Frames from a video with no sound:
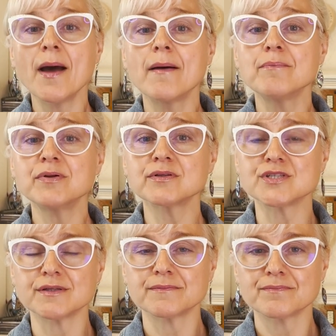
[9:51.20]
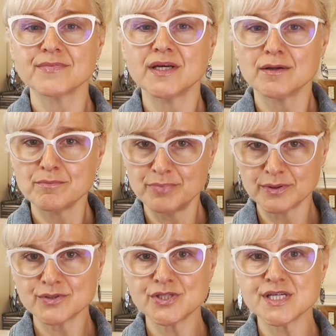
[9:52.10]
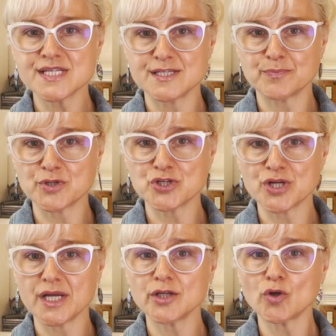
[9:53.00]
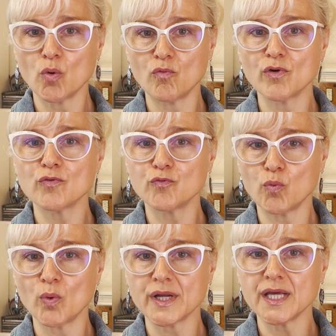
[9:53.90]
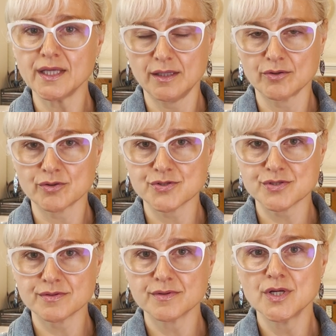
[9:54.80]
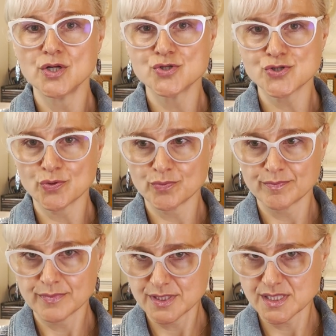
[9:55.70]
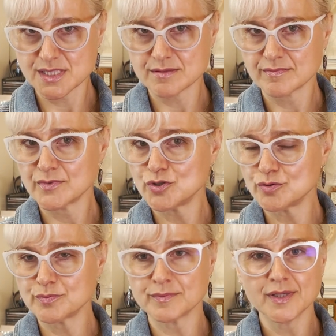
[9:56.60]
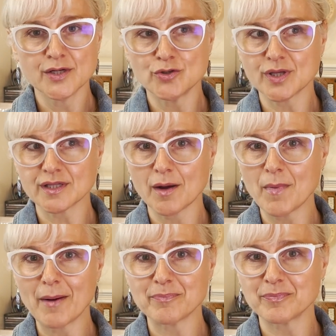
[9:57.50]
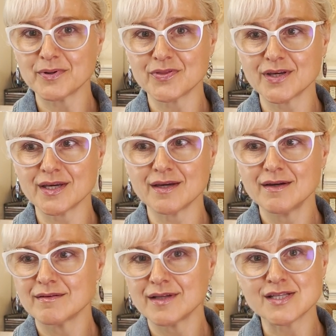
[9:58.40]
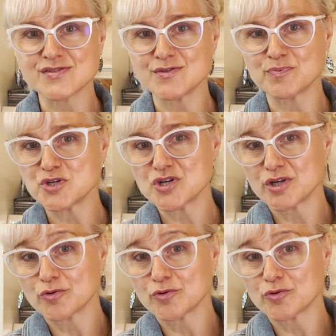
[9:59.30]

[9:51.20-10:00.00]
Building is depreciated over 40 years. So this is, you You can come up with it's depreciated